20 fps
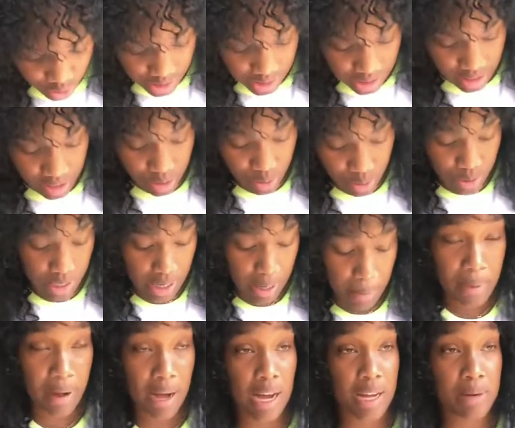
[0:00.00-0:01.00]
they could do their
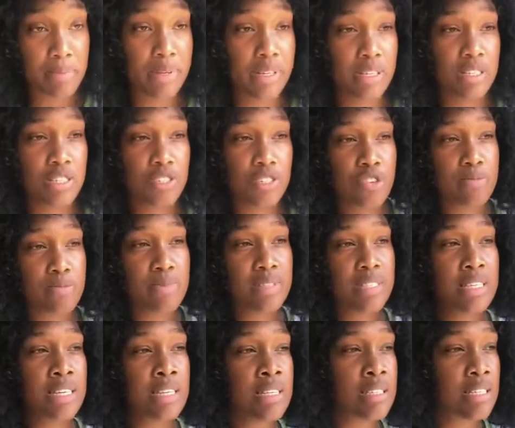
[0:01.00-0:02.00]
part, because
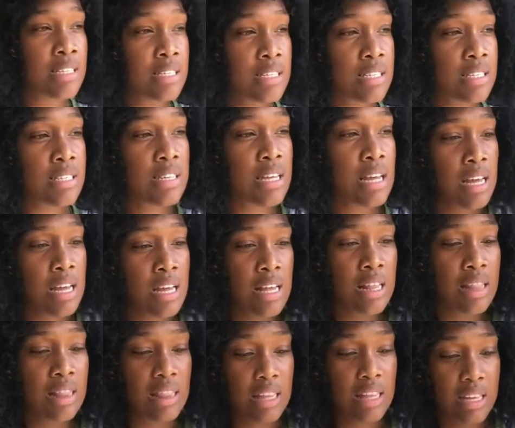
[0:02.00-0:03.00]
since
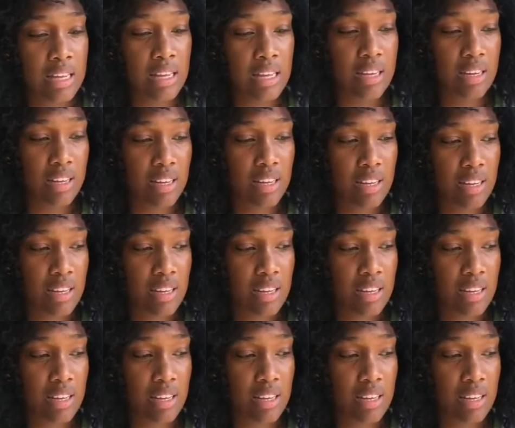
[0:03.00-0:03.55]
the